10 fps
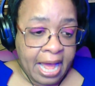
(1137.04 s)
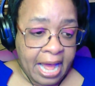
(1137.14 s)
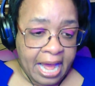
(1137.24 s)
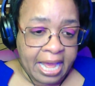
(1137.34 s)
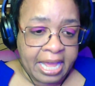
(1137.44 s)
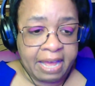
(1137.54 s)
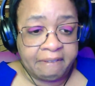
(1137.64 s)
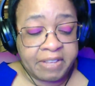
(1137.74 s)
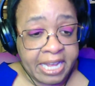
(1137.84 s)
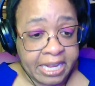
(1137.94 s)
"I
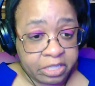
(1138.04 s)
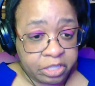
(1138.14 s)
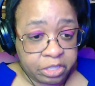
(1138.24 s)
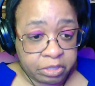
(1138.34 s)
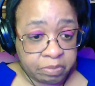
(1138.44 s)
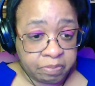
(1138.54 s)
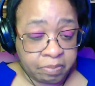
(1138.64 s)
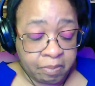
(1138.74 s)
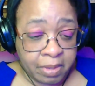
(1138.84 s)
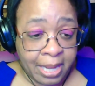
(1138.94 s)
have cancer."
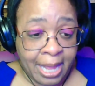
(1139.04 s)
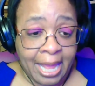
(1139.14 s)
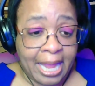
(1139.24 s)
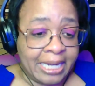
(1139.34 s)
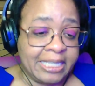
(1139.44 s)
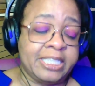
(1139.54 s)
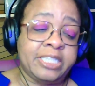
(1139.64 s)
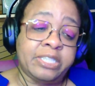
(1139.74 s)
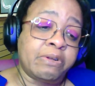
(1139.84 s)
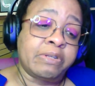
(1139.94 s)
And he
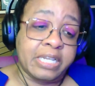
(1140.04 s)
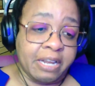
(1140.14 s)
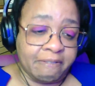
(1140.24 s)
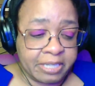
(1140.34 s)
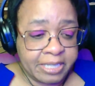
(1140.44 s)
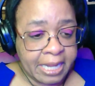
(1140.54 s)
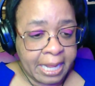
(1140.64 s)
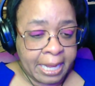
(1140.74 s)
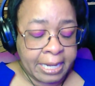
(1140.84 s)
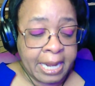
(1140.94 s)
certainly never
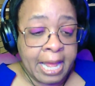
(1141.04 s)
said,